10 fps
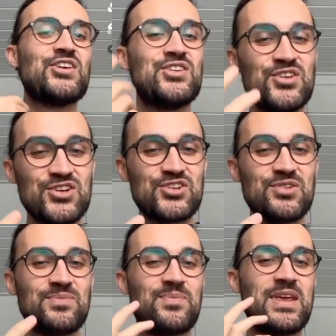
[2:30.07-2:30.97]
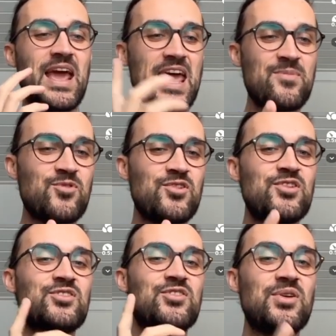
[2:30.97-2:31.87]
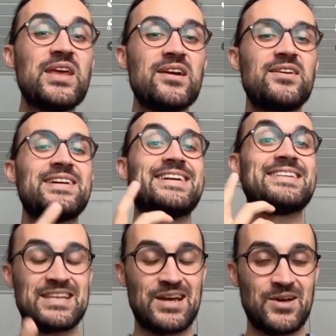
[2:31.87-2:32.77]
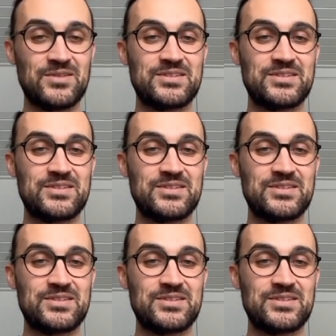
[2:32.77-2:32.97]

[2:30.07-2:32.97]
you should be able to hear the sound.